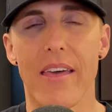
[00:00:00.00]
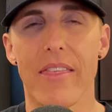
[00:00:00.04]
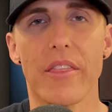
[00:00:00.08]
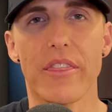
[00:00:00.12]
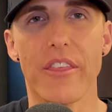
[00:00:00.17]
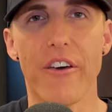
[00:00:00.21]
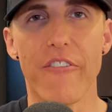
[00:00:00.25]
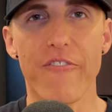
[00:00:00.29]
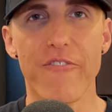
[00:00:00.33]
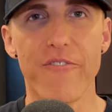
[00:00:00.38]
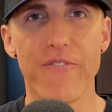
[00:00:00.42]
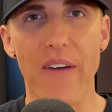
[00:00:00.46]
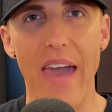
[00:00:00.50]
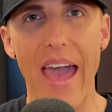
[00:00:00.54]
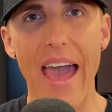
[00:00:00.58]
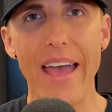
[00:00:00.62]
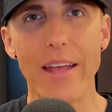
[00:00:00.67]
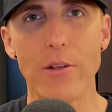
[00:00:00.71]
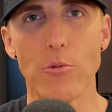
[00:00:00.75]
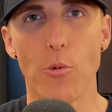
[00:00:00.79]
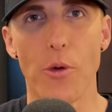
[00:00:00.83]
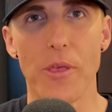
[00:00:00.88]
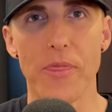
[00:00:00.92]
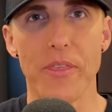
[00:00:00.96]
the
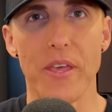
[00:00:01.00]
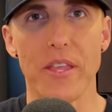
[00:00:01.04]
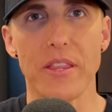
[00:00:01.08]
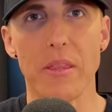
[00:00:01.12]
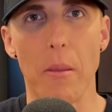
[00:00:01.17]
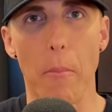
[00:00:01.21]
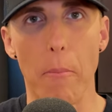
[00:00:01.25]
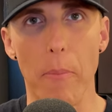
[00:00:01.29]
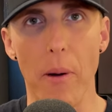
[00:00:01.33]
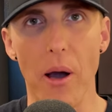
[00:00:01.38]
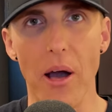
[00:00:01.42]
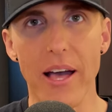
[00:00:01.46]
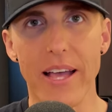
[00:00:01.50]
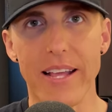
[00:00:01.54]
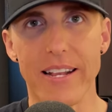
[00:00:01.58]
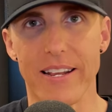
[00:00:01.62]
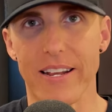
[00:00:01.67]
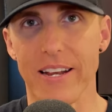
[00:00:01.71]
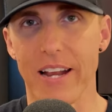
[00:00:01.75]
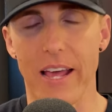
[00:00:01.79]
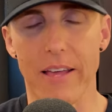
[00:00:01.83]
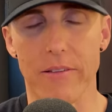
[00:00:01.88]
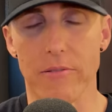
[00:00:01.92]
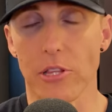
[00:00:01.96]
fat within the butt,
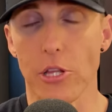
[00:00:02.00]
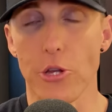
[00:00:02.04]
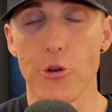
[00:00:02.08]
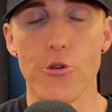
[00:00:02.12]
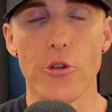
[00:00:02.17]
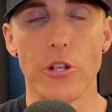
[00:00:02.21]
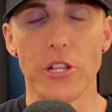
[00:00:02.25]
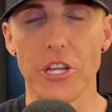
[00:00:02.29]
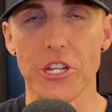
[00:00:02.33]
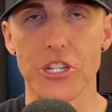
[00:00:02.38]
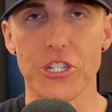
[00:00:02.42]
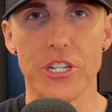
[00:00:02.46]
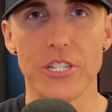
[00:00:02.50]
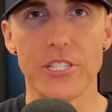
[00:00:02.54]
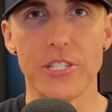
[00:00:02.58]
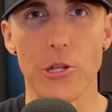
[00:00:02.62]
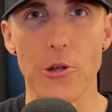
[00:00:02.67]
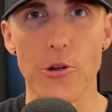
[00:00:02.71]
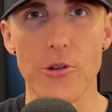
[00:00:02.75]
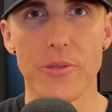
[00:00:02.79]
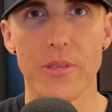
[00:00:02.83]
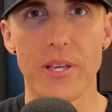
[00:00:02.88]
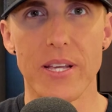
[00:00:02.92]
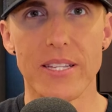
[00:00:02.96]
and I literally just
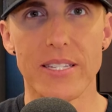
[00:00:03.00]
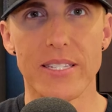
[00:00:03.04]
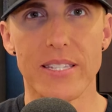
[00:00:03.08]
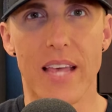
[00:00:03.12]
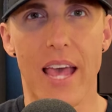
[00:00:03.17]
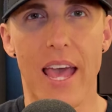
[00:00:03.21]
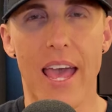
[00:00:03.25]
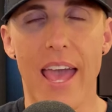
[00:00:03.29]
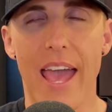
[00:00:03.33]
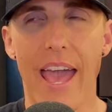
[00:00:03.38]
learned this,